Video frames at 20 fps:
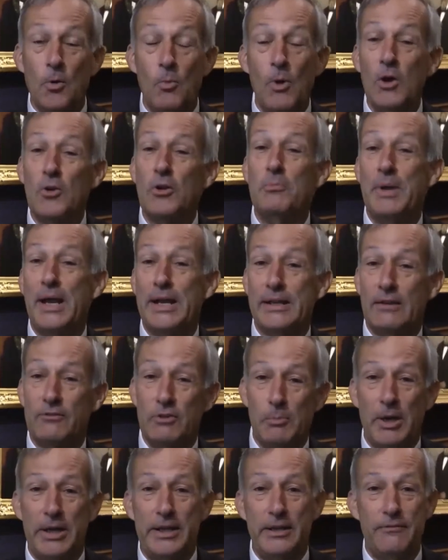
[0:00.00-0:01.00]
Welcome back,
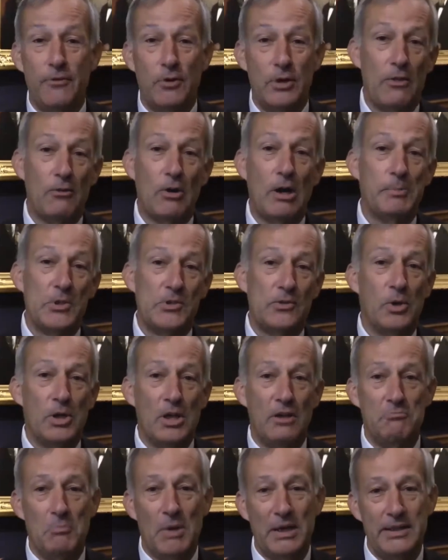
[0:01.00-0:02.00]
everybody, for another
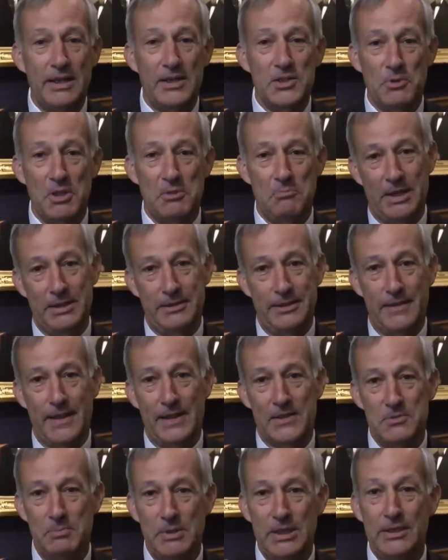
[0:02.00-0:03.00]
episode of Mondays with Mundy.
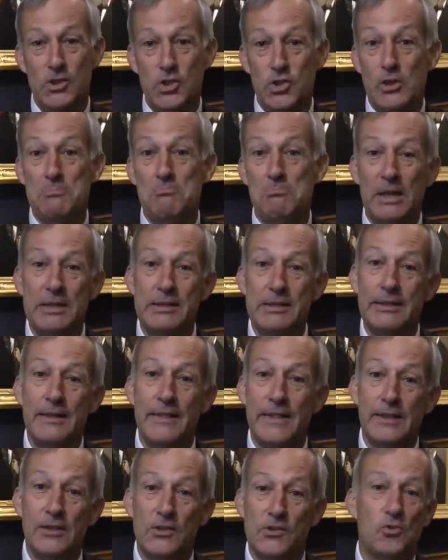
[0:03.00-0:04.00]
That's me, Jim
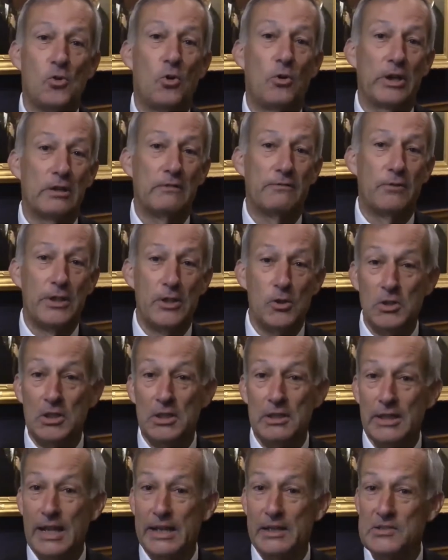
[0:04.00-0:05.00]
Mundy, the historian for the
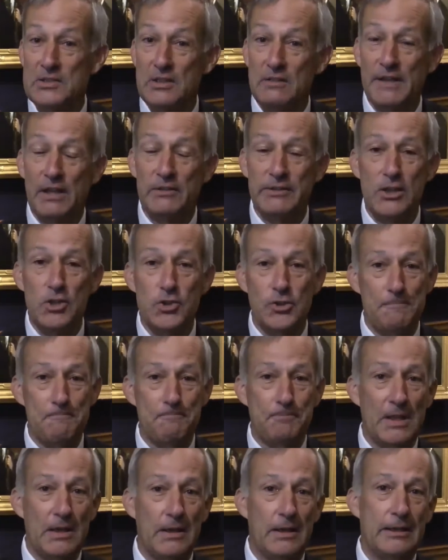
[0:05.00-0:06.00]
Union League Legacy
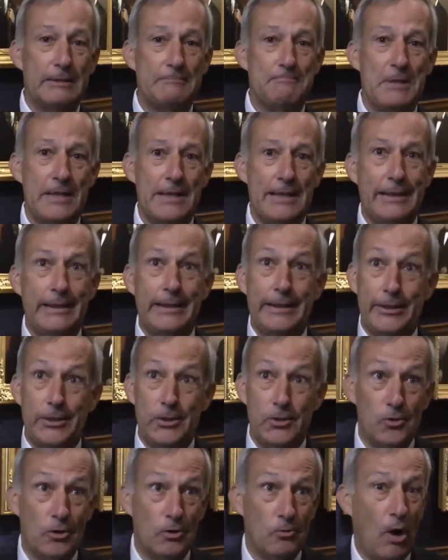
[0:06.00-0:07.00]
Foundation.
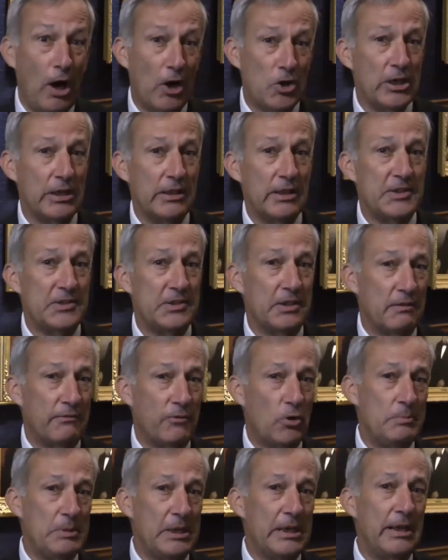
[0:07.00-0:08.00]
You're watching this at
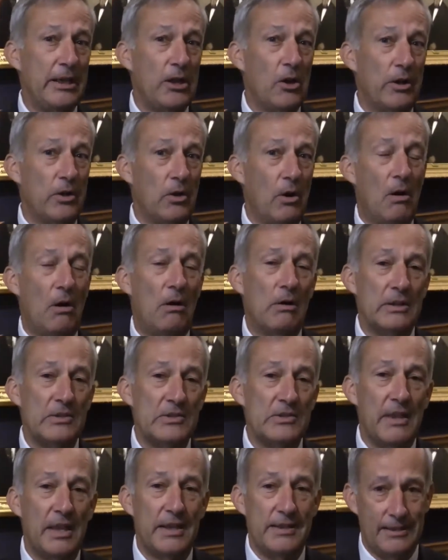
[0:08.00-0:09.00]
the very beginning on
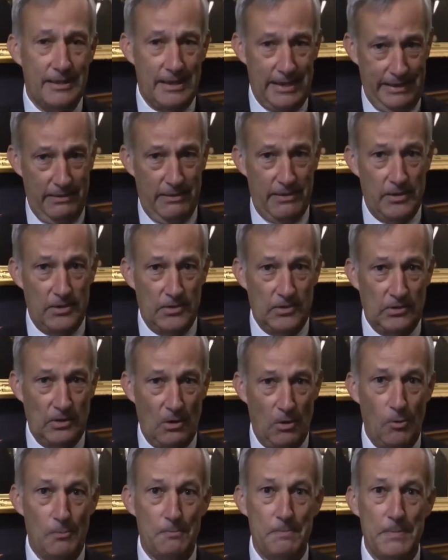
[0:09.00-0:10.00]
August the 9th,
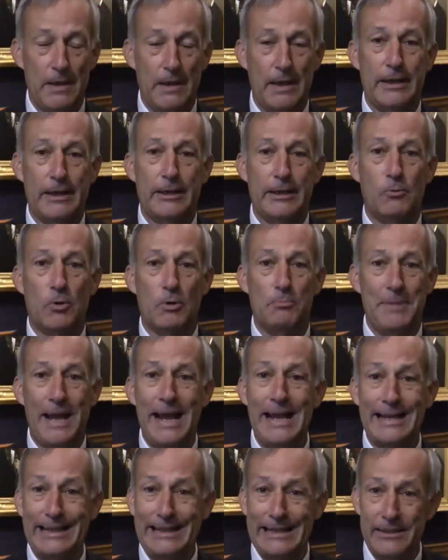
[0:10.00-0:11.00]
so we're
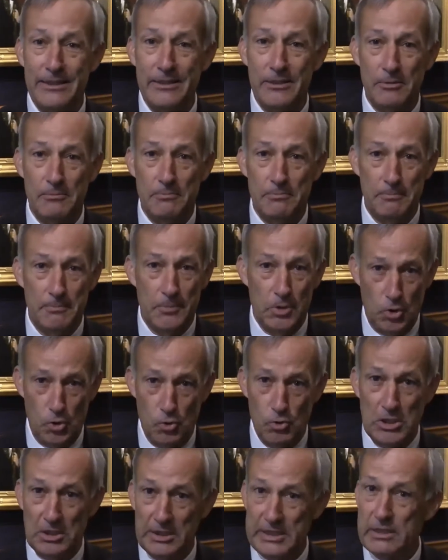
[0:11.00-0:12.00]
back in the
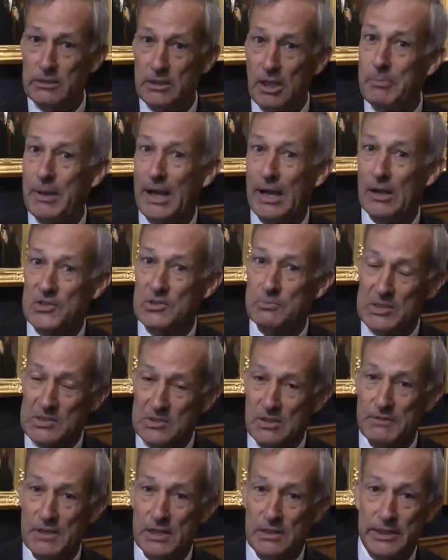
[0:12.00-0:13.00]
Union League Clubhouse,
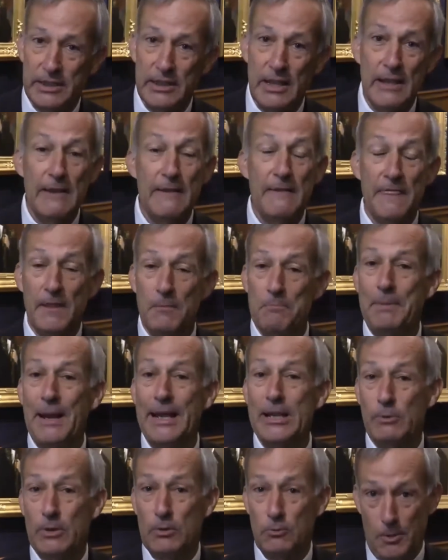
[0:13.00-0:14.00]
specifically the
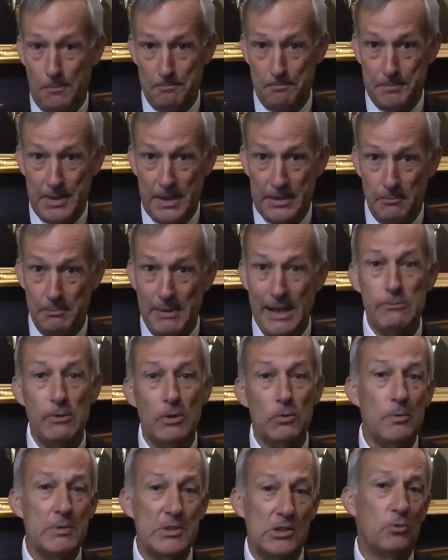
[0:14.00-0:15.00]
Banquet Room. And the
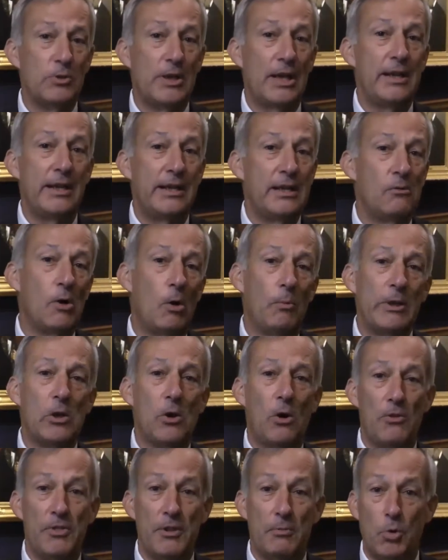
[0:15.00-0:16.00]
Banquet Room is located in what we
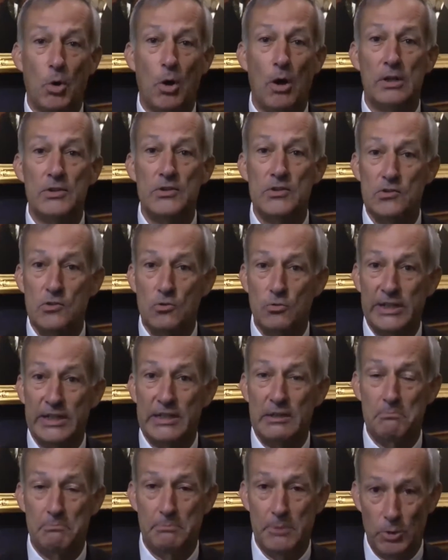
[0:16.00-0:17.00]
call the Broad
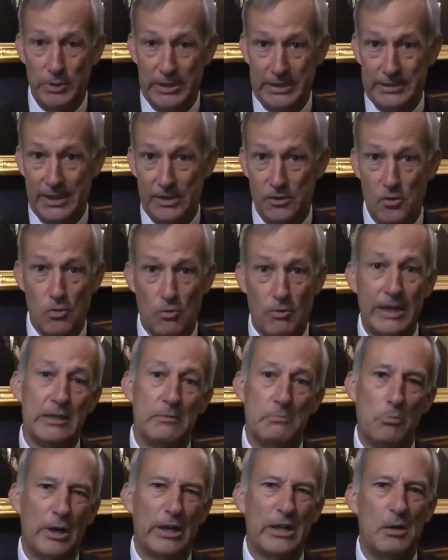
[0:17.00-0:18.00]
Street building, that
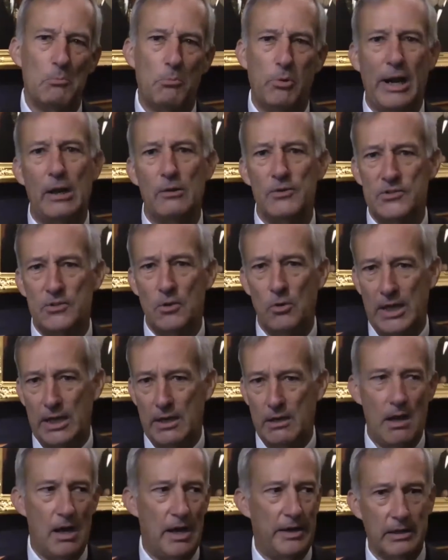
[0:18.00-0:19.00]
great brick and brownstone
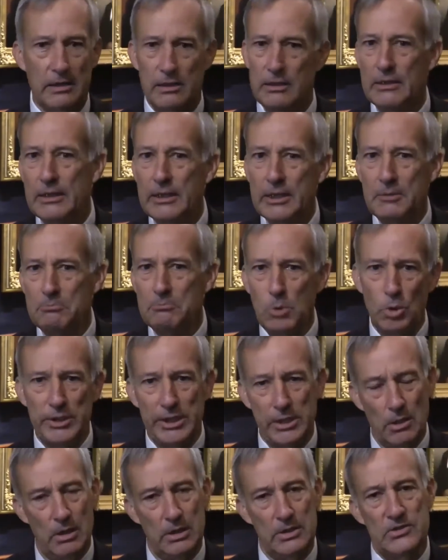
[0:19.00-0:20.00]
iconic
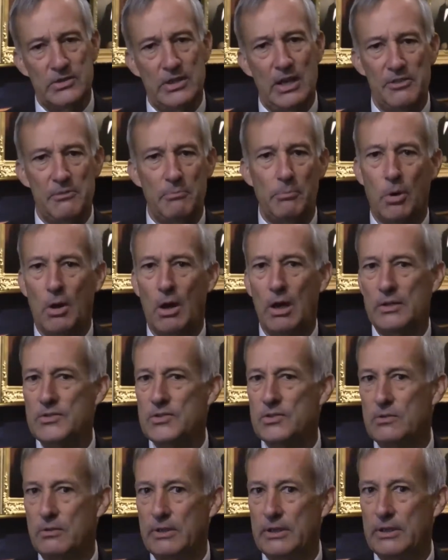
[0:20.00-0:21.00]
building on South
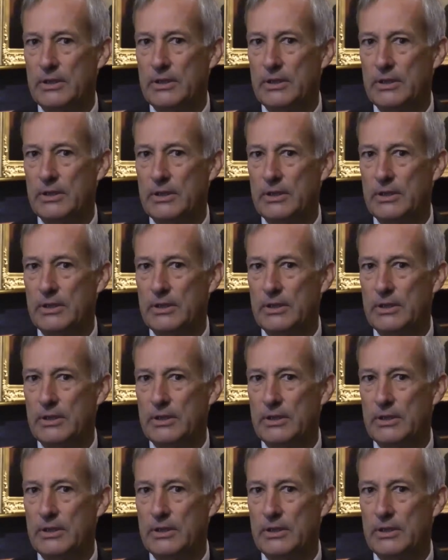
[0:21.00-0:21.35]
Broad Street.